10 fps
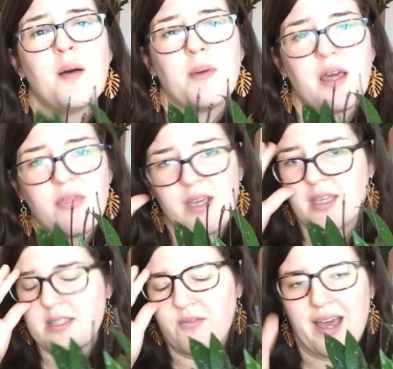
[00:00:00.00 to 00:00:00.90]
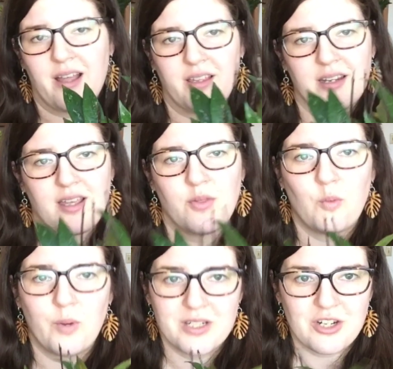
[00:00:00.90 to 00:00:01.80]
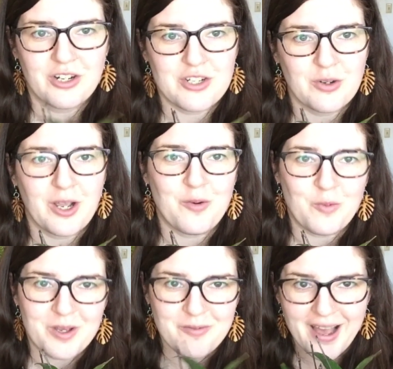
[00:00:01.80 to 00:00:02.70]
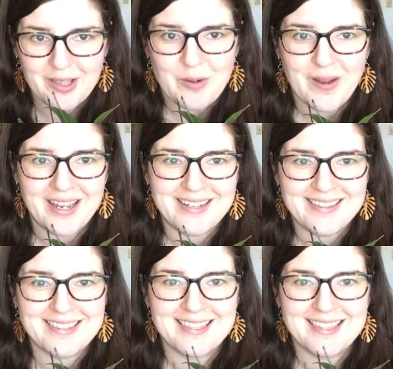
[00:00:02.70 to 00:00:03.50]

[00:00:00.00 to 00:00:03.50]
but I think it's valid in the winter to kind of reevaluate